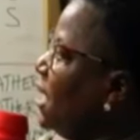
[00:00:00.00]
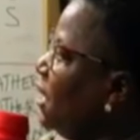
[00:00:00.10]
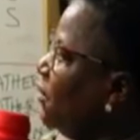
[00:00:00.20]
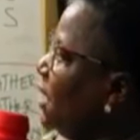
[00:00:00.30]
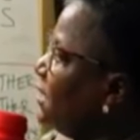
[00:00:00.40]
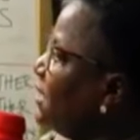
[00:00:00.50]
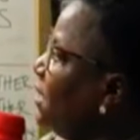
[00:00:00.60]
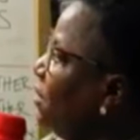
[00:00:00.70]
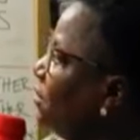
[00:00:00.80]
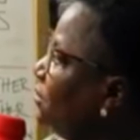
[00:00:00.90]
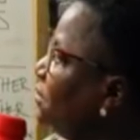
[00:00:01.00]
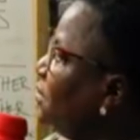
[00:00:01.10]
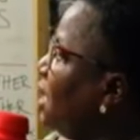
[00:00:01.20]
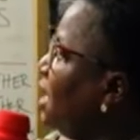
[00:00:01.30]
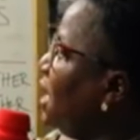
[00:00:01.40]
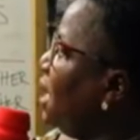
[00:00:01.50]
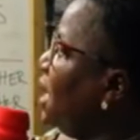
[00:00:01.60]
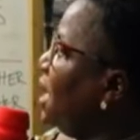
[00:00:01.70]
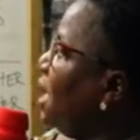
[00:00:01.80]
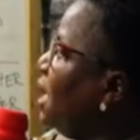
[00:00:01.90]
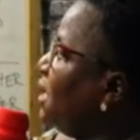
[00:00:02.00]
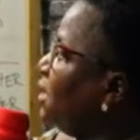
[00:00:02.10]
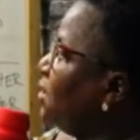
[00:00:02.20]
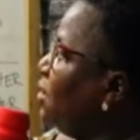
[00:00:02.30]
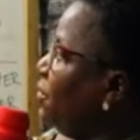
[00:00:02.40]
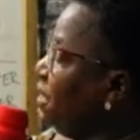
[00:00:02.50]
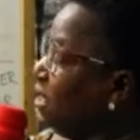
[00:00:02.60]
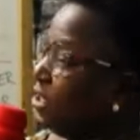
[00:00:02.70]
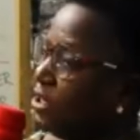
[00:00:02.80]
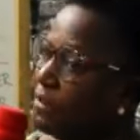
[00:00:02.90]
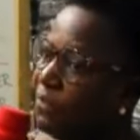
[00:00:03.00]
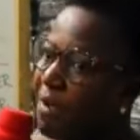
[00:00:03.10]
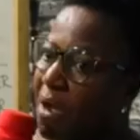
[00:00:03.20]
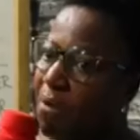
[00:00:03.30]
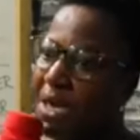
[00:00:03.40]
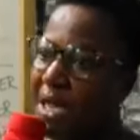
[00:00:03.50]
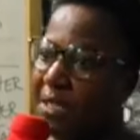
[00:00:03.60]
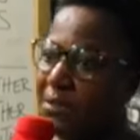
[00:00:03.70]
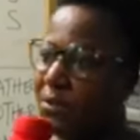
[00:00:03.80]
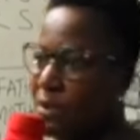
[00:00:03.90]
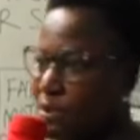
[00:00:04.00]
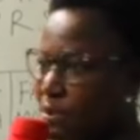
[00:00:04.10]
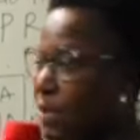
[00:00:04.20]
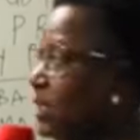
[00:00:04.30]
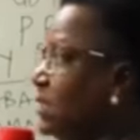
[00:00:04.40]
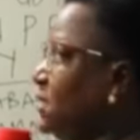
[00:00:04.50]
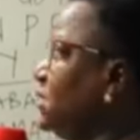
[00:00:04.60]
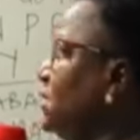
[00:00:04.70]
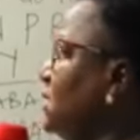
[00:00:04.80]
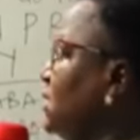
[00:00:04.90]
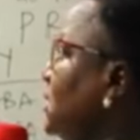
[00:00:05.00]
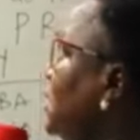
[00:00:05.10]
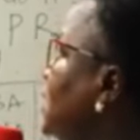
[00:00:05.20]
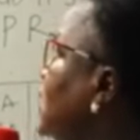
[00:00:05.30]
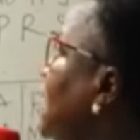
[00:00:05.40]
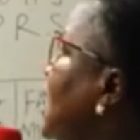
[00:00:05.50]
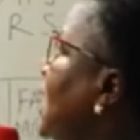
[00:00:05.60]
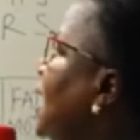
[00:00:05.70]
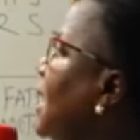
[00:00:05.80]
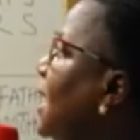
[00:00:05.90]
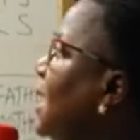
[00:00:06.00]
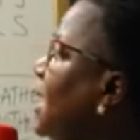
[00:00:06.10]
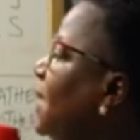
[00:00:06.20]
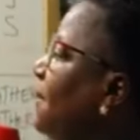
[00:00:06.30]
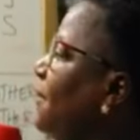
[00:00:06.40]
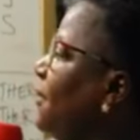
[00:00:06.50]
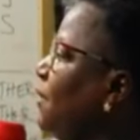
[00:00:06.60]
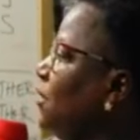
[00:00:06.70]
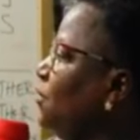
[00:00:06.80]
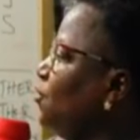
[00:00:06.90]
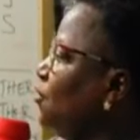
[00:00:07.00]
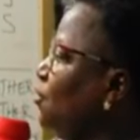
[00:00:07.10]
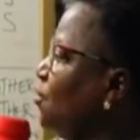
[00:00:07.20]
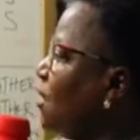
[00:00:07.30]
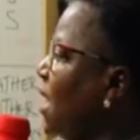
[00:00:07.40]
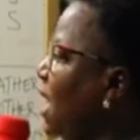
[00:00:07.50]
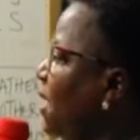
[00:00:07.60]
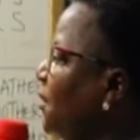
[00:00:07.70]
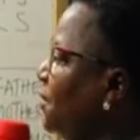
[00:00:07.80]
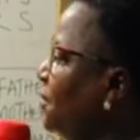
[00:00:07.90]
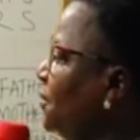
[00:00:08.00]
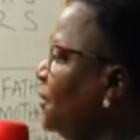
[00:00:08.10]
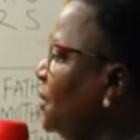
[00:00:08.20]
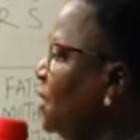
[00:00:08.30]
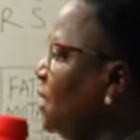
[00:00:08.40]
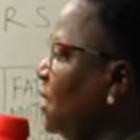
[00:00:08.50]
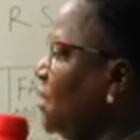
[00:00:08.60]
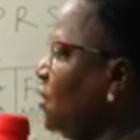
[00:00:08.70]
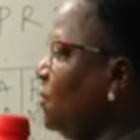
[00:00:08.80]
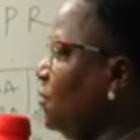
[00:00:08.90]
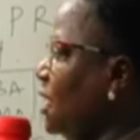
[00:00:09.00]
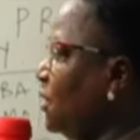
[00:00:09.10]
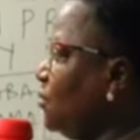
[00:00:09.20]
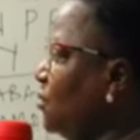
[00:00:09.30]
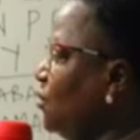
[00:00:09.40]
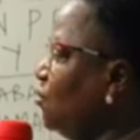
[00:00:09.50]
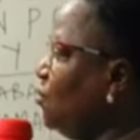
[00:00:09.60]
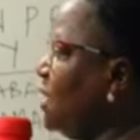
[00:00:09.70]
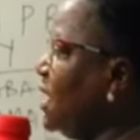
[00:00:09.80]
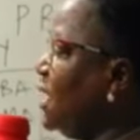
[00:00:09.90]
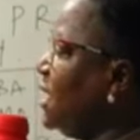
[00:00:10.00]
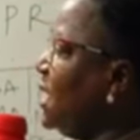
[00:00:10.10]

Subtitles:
We are still on combination of vowel and consonants. We are going to look how we are going